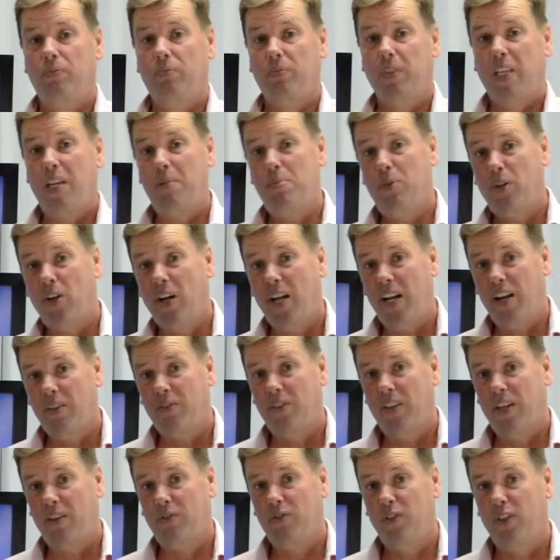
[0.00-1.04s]
keep an eye out
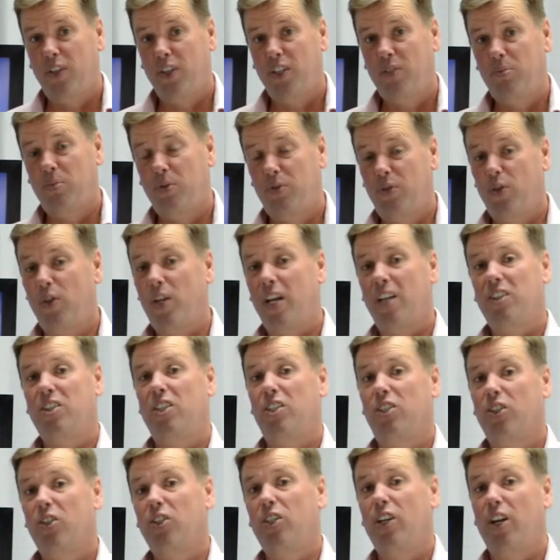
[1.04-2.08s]
for that first before you actually
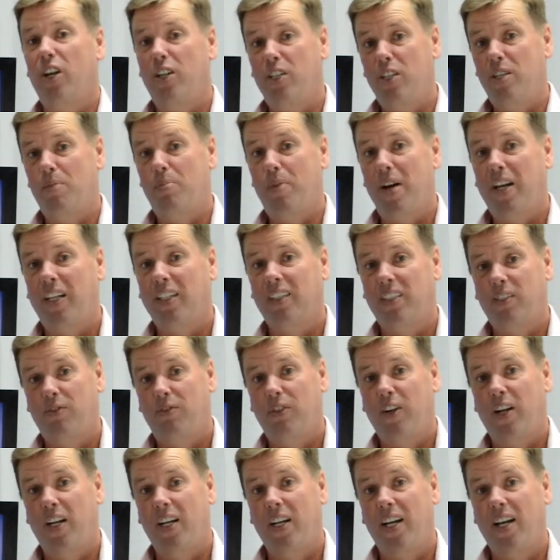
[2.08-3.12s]
do go to your bank to
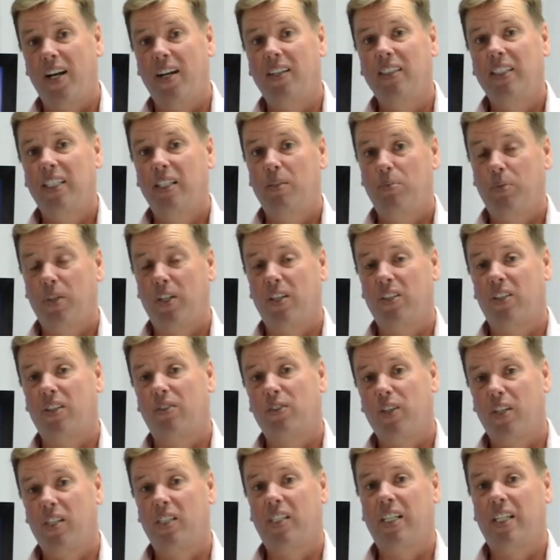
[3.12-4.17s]
find out, because I've
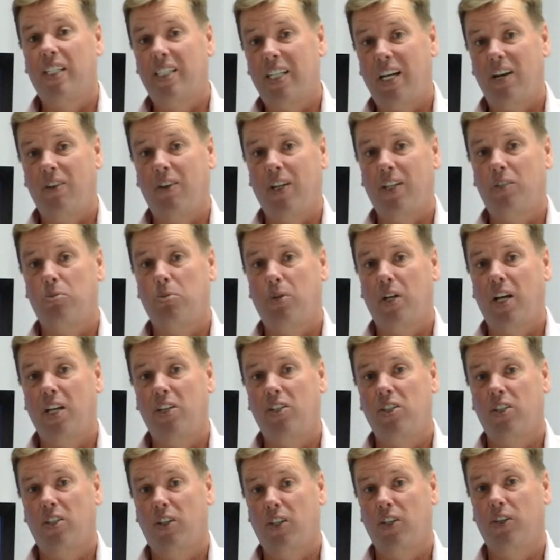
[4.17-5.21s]
got a detailed
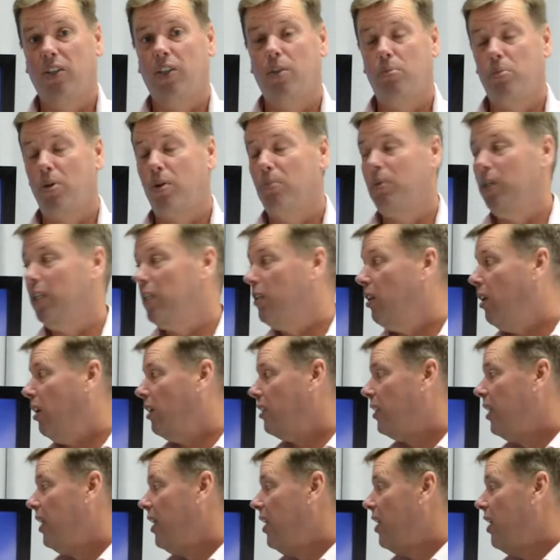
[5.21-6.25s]
explanation on the property
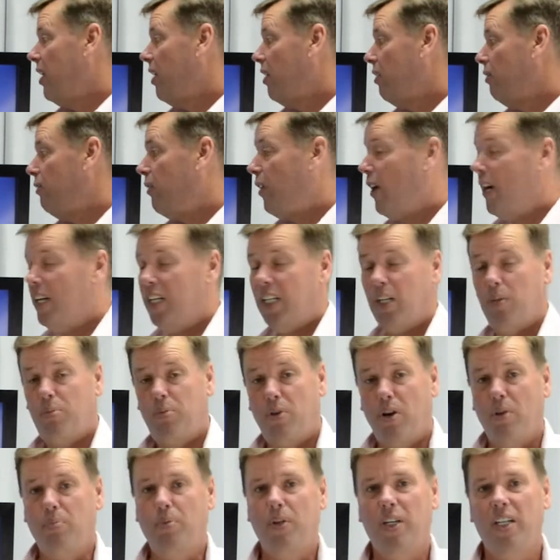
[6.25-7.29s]
clock. Finding a
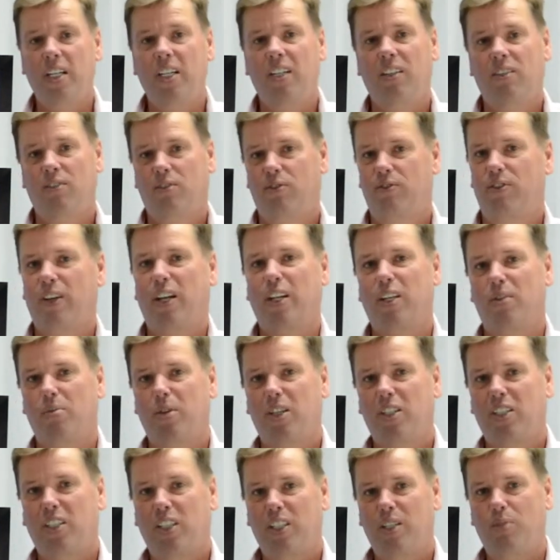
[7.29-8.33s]
property,
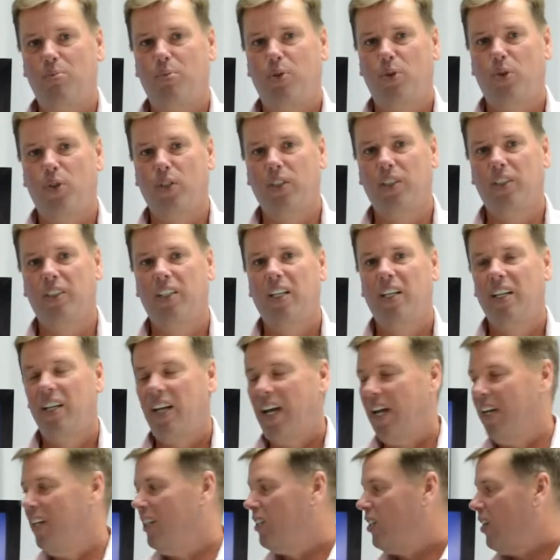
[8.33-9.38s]
fundamentally important,
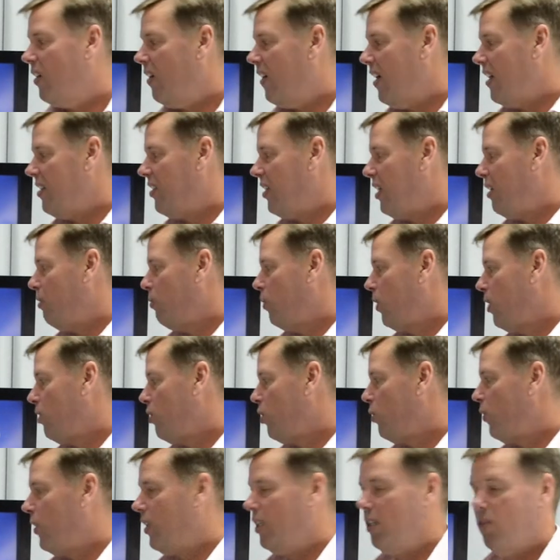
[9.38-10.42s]
and it ties in with
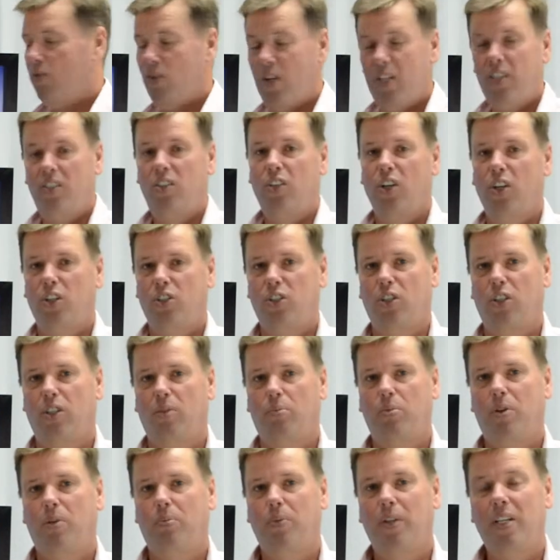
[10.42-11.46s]
doing your research on the
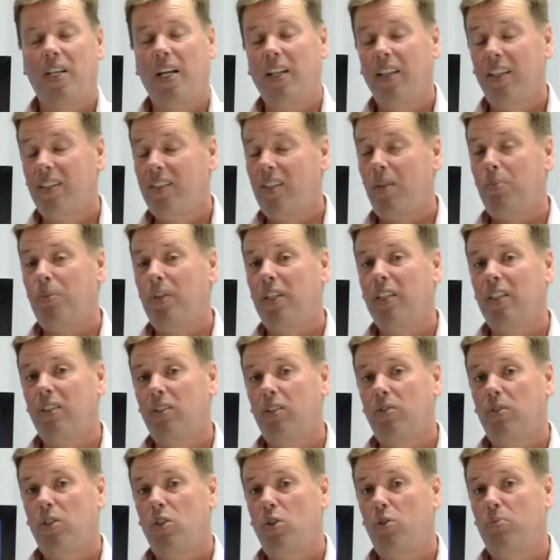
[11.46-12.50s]
property. And something
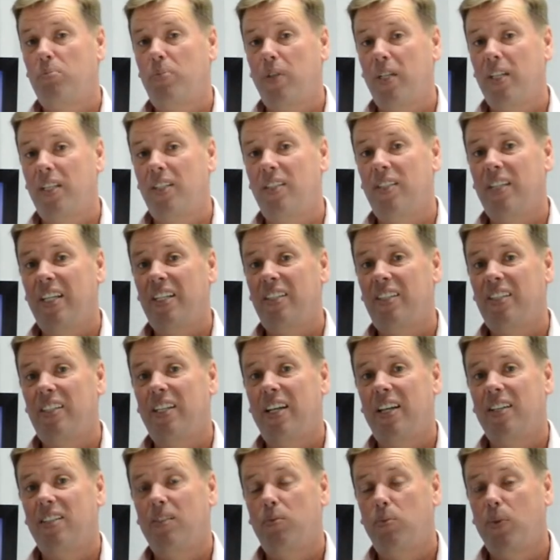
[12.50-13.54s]
could be as easy
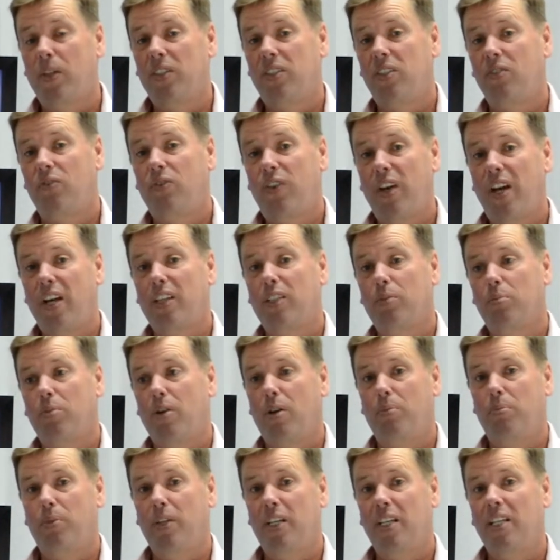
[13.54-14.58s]
as, once you've found the
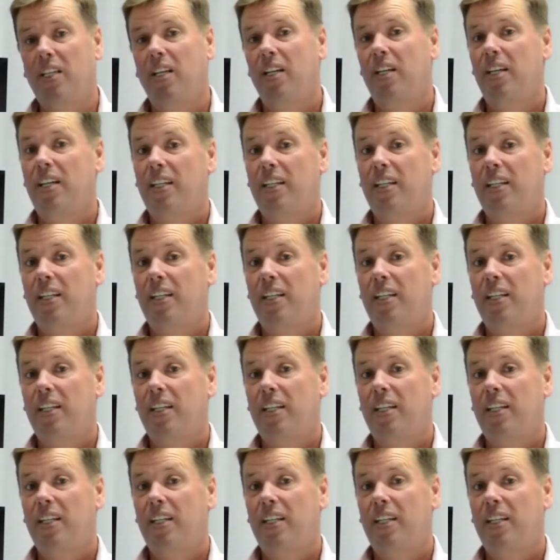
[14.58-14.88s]
property,